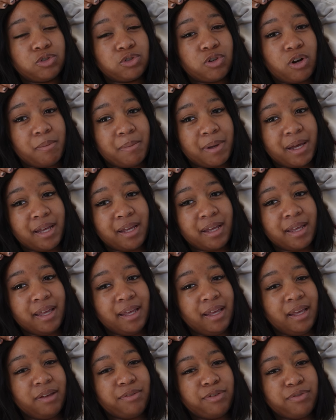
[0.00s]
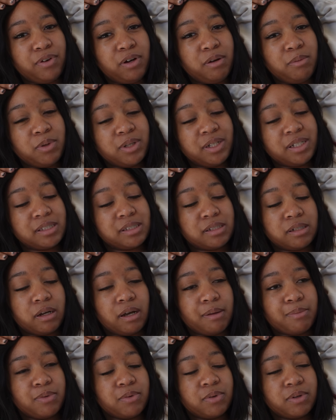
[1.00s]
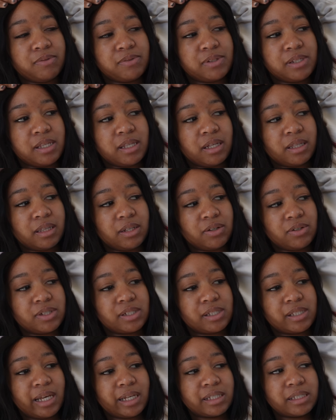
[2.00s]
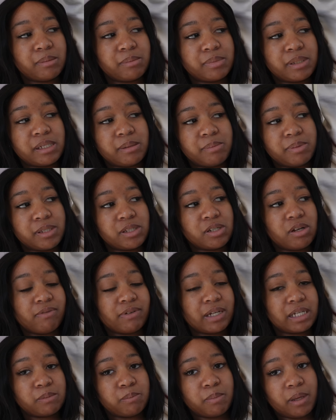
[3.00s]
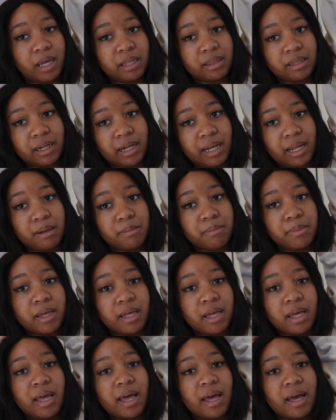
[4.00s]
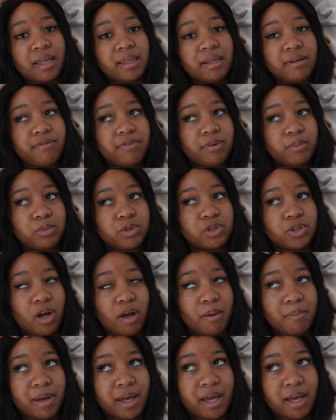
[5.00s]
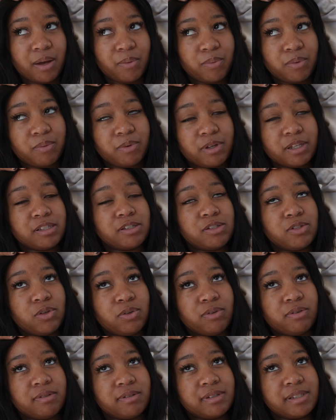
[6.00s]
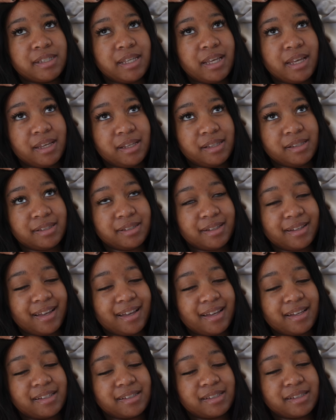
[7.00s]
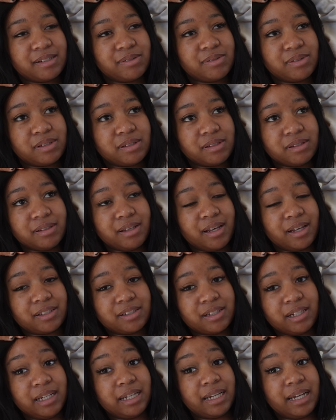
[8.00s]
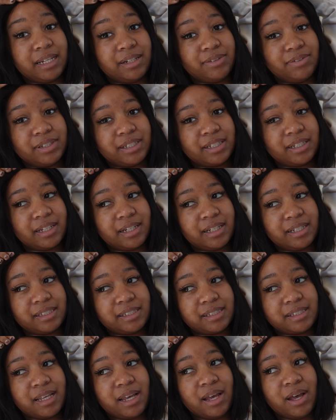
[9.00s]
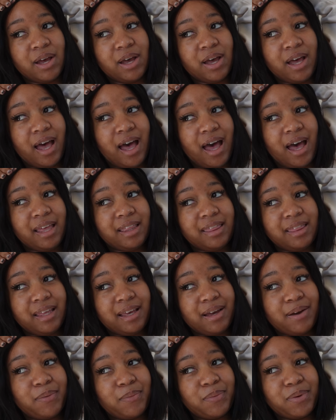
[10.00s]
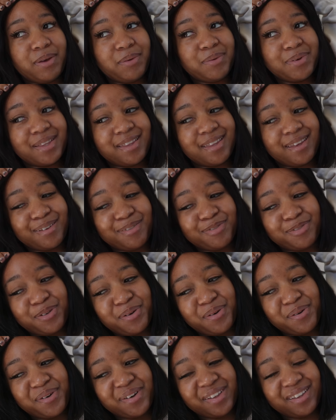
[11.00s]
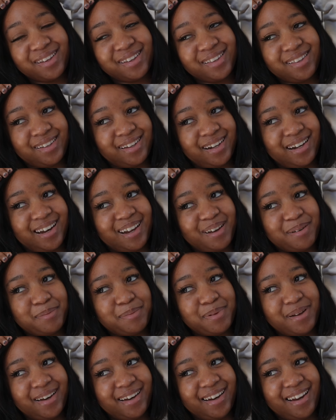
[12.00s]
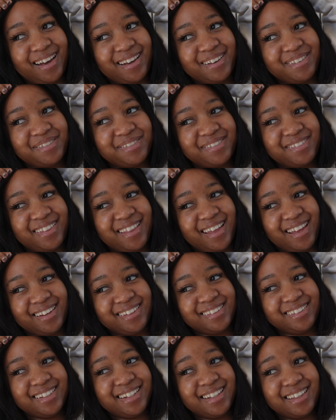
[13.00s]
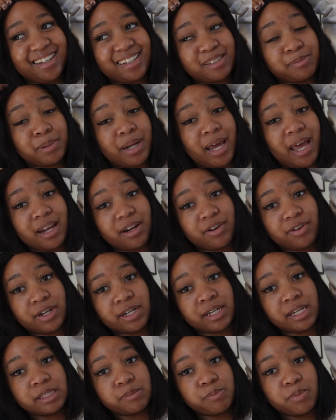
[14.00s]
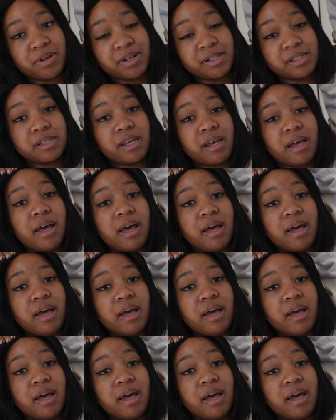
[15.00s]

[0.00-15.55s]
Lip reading: drama. If you follow me on Instagram, you would have seen that there are just like some snippets of us being at the club. And then from drama, we went to Saints. Guys, it was actually kind of ridiculous. I think we were there for as a club life than anything else, but I had a great experience.